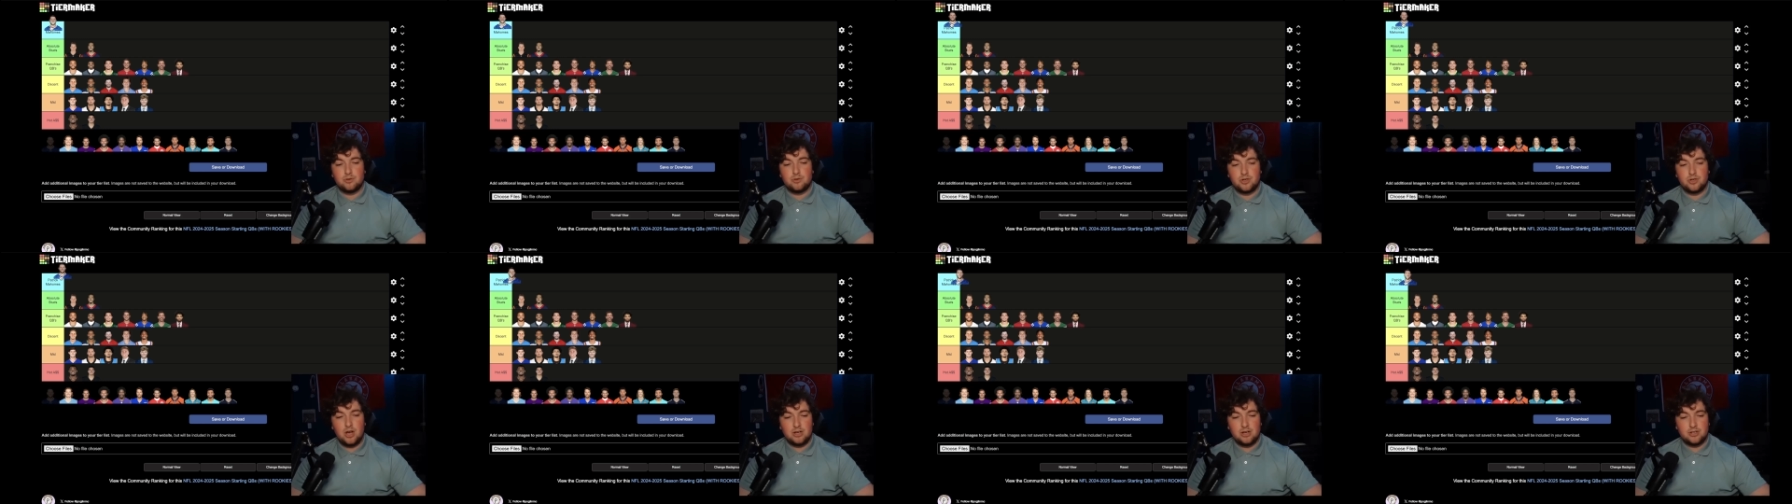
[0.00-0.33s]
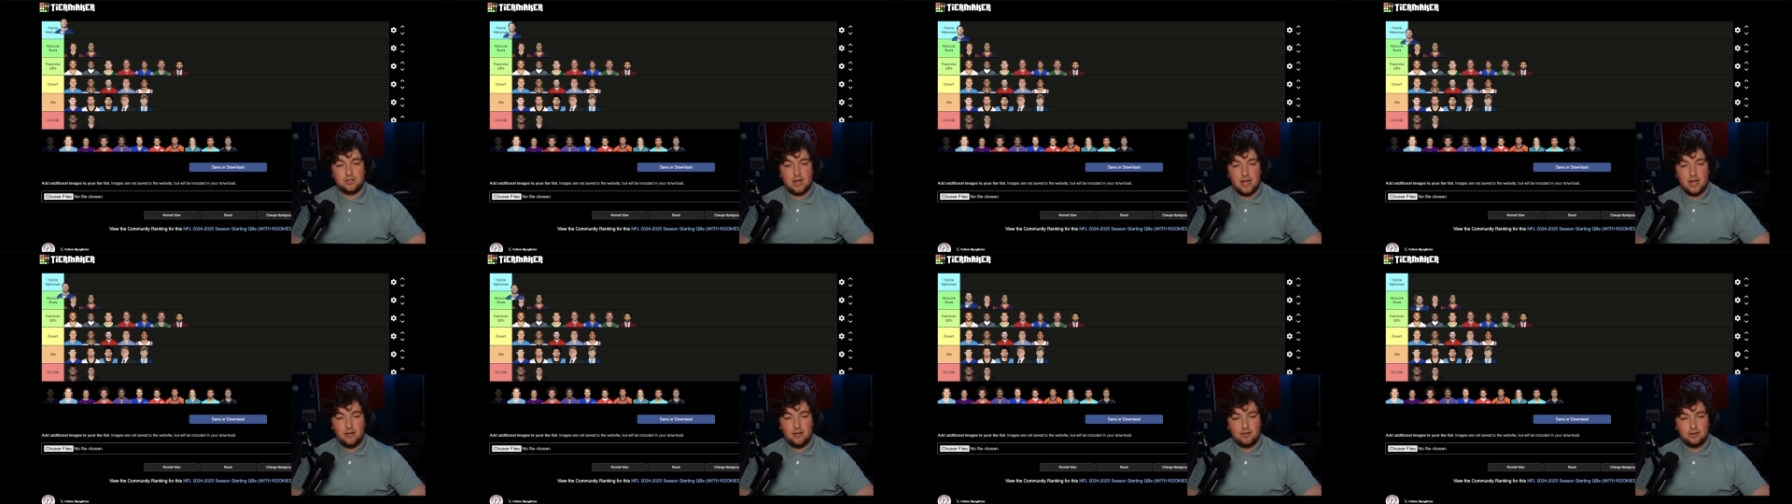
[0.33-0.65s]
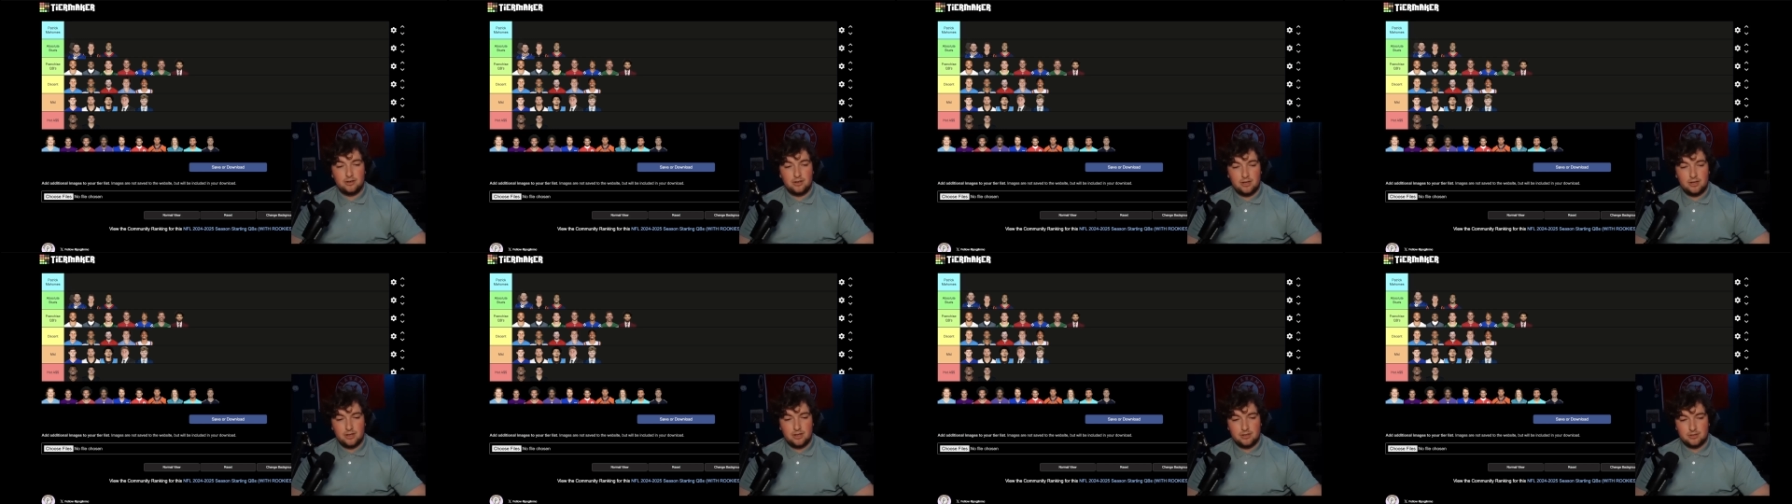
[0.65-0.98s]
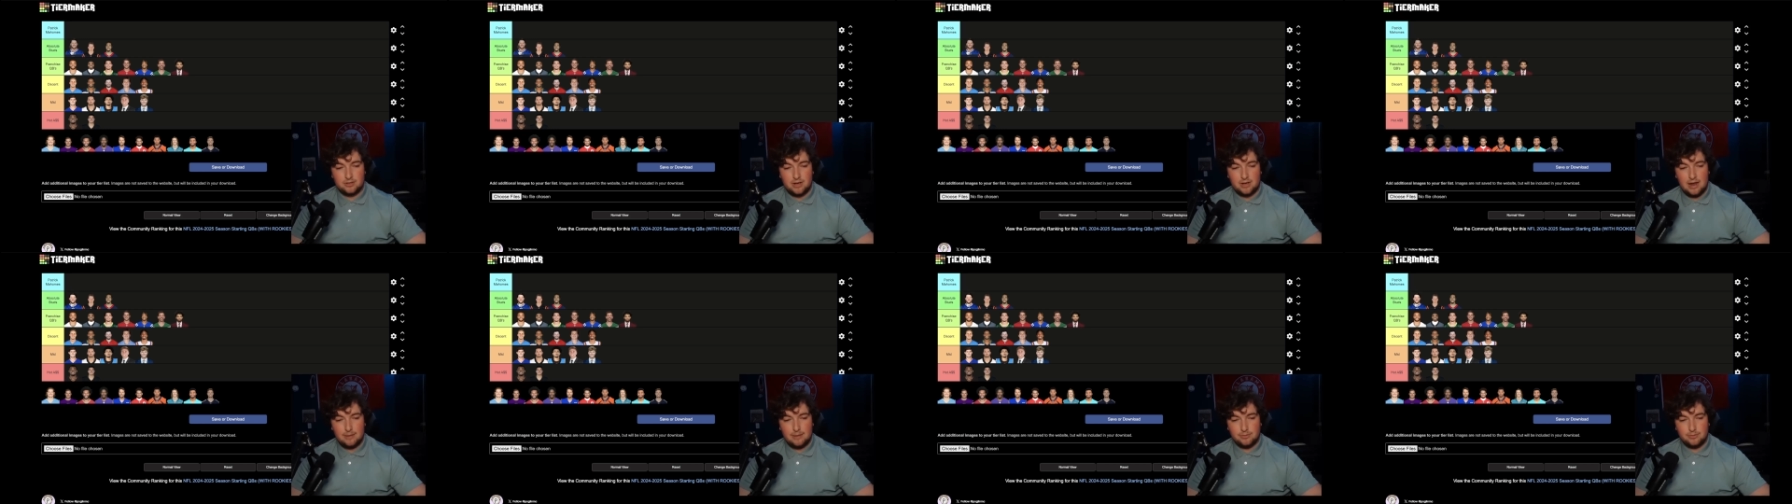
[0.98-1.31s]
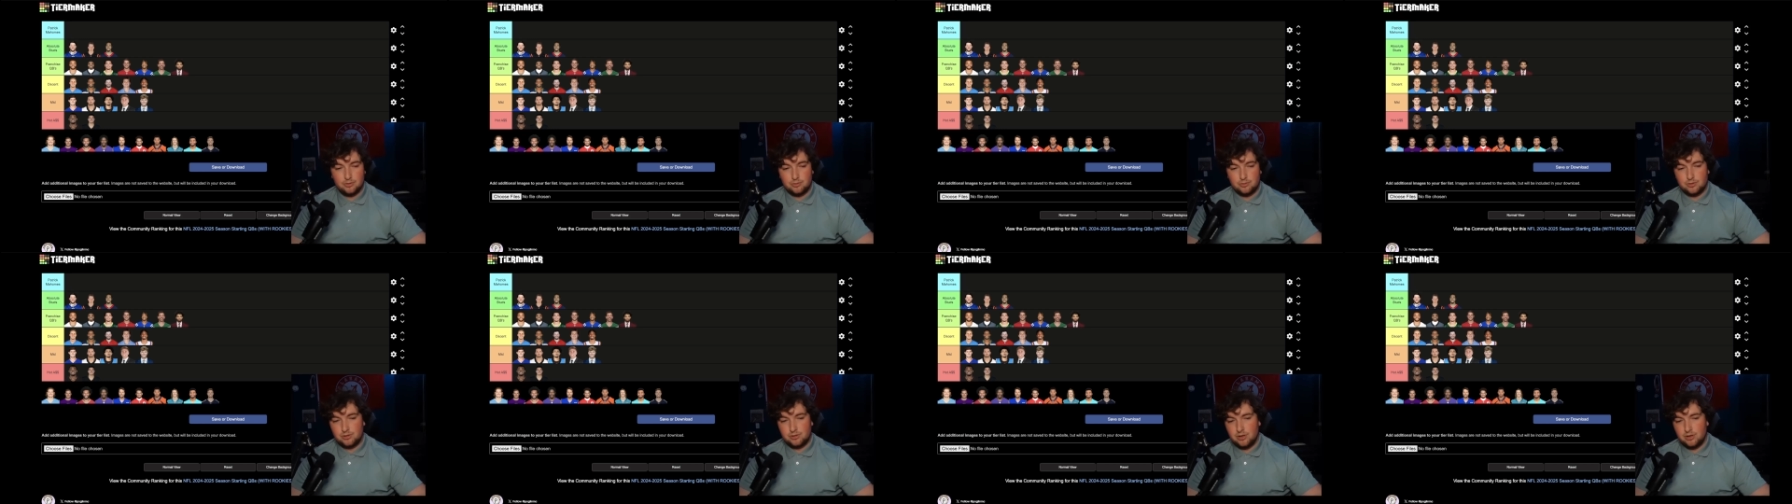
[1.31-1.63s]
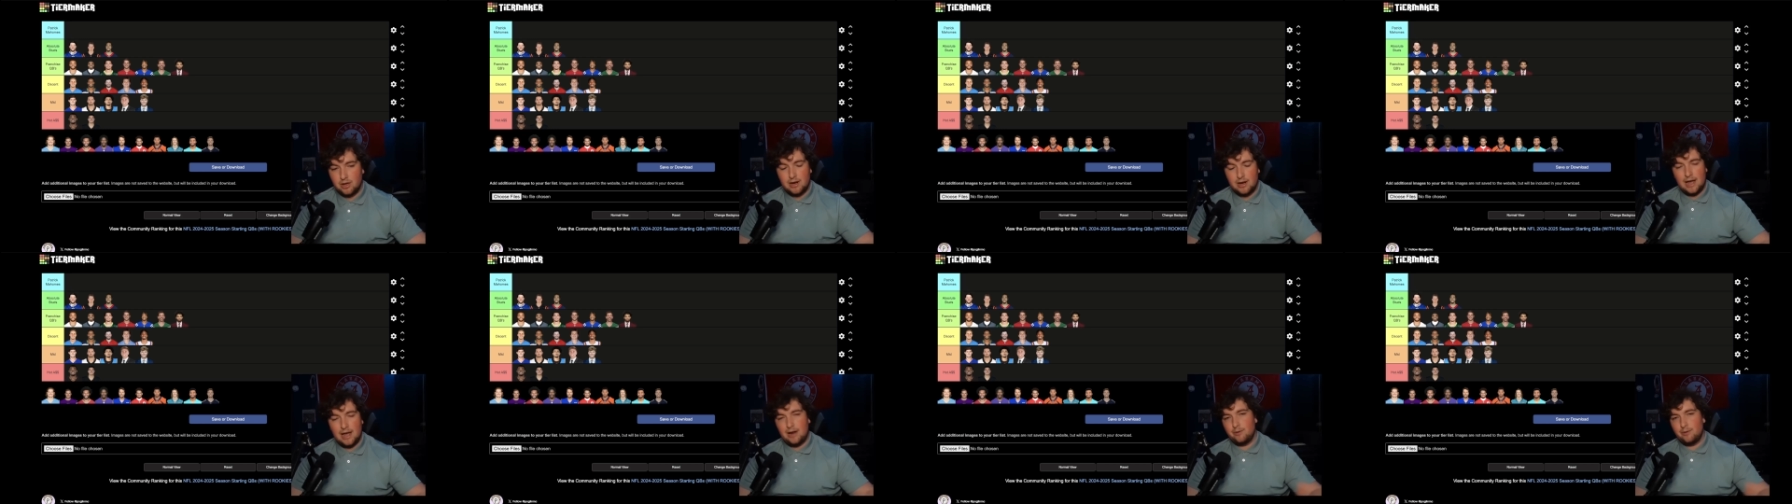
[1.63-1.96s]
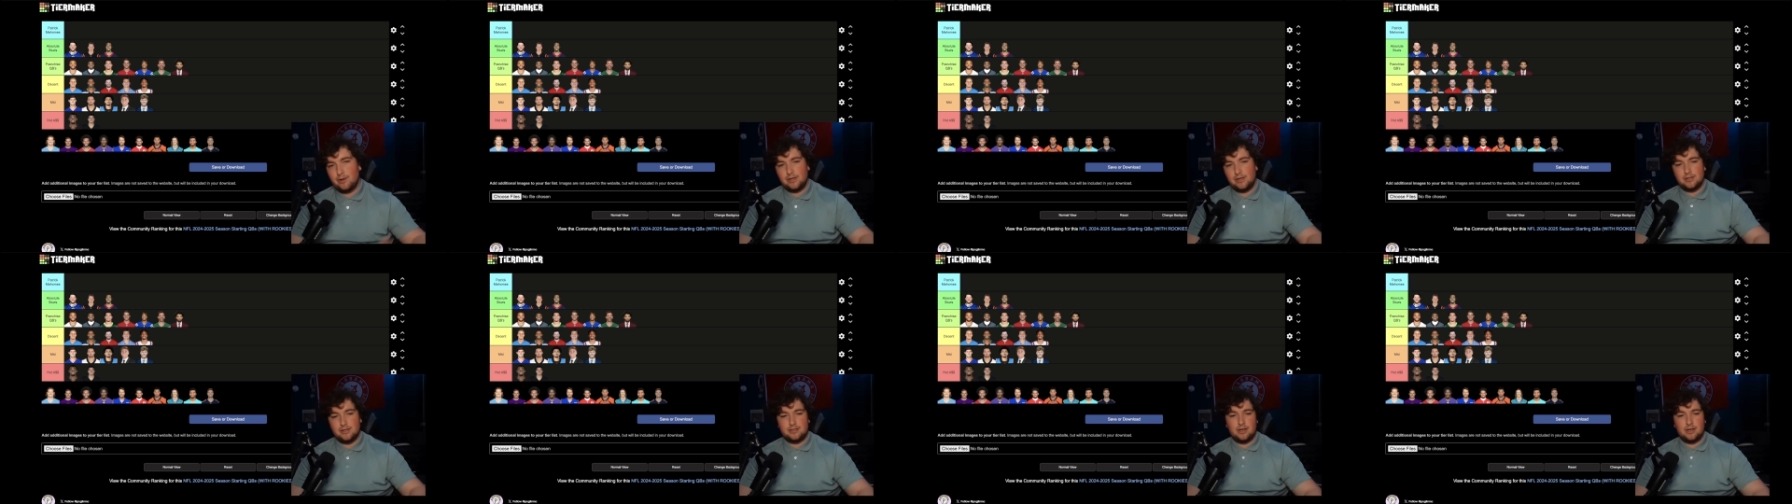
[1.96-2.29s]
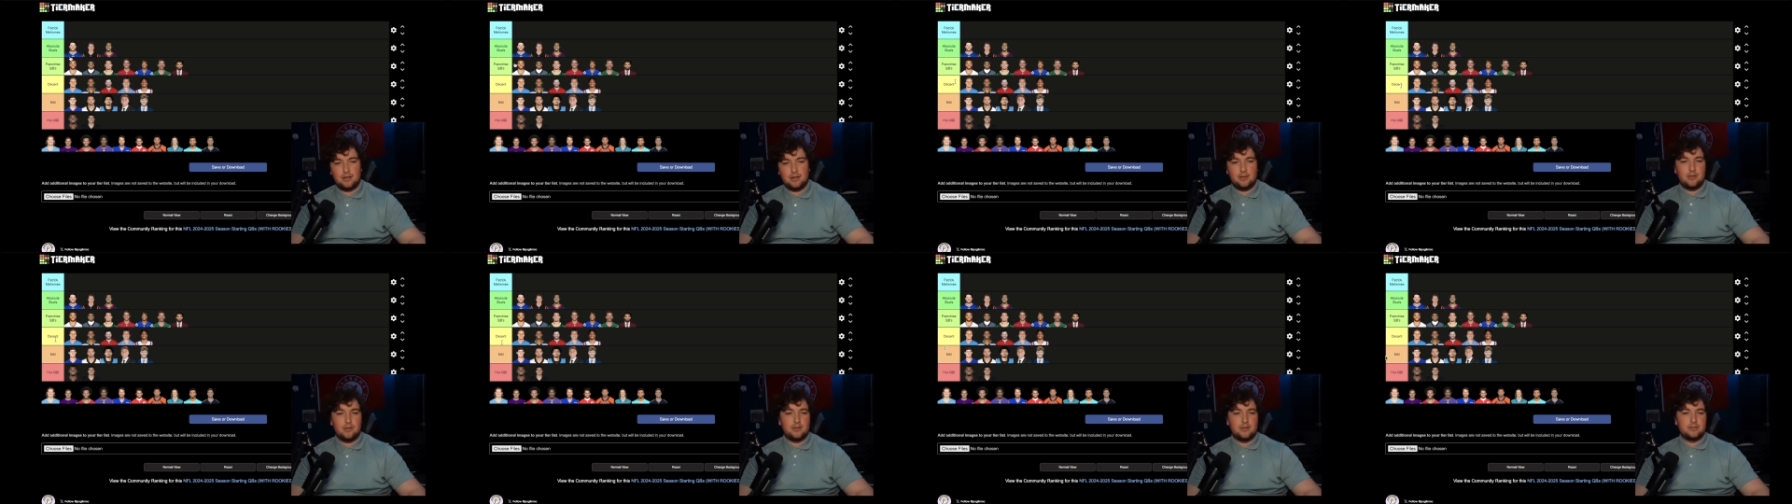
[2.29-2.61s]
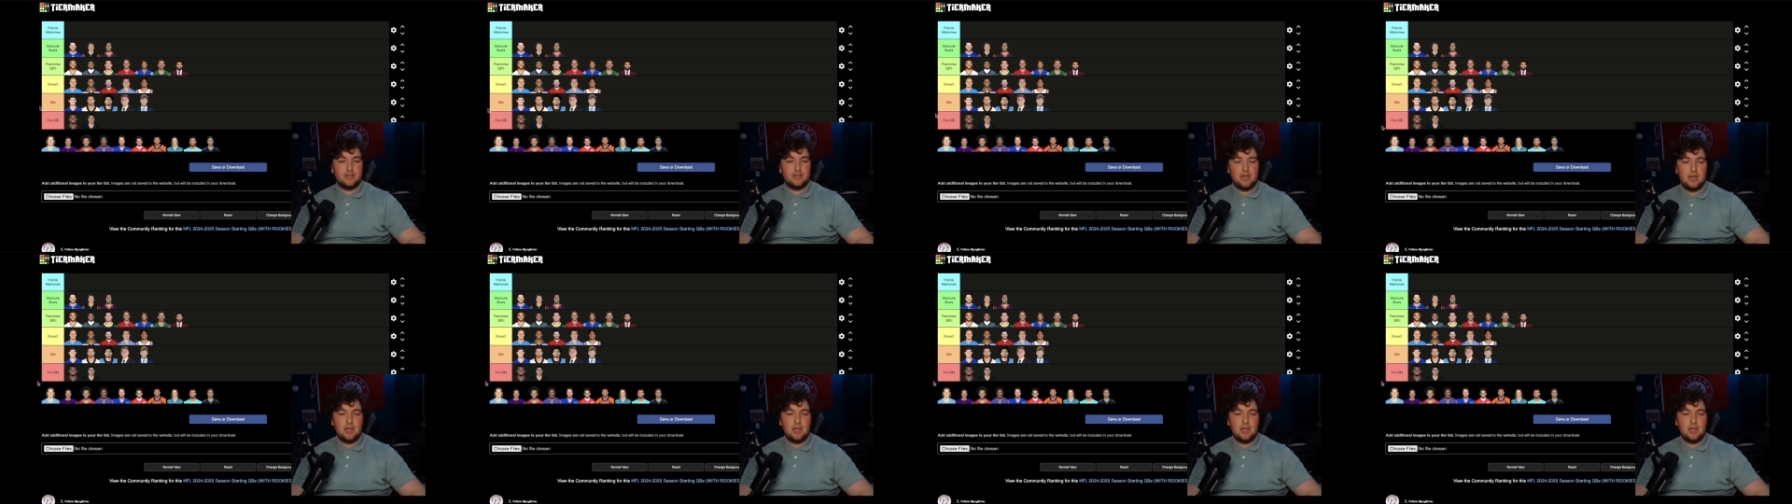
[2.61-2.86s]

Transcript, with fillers: Josh Allen is an absolute stud. I don't need to tell you this.